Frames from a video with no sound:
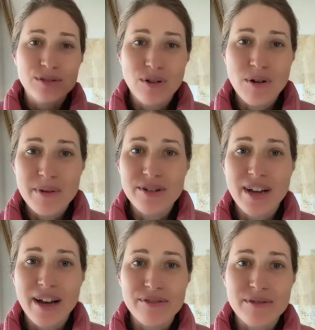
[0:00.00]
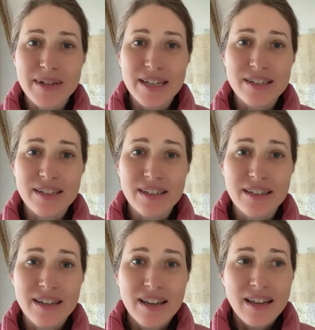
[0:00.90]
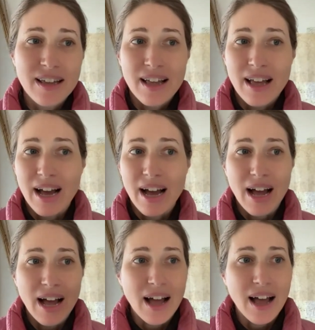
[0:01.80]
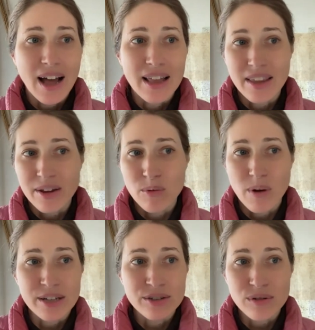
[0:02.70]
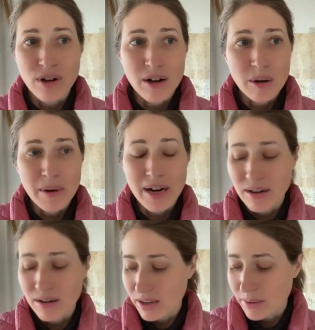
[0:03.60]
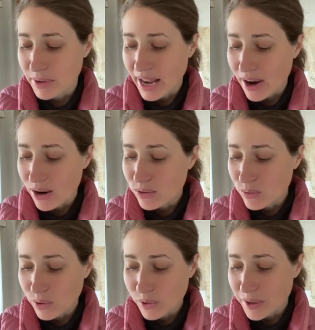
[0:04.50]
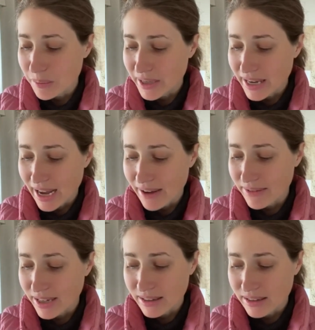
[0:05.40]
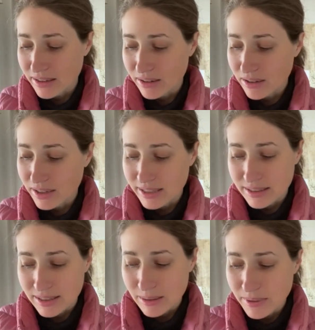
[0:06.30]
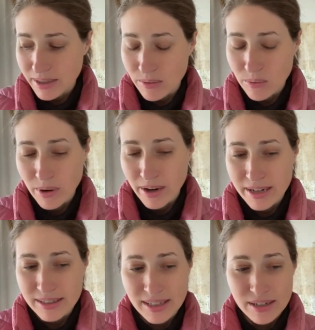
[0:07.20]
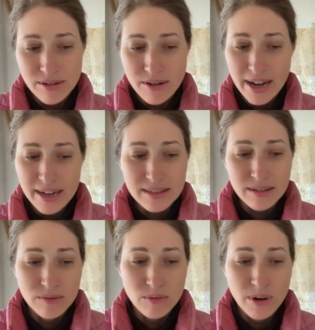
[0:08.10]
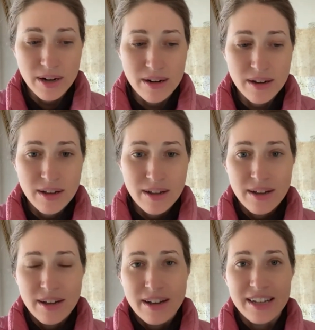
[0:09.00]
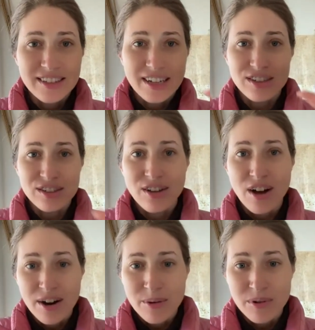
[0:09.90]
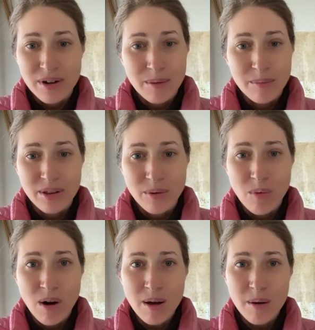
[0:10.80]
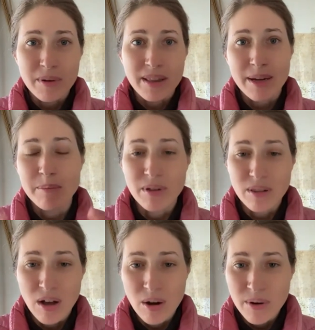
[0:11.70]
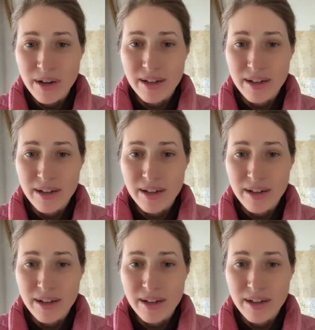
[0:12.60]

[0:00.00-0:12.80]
so much affirmation. And like, as you talk about, I mean, how cool would it be to have like a little exhibit where it's interactive, where it's not just the artwork on the wall, but like below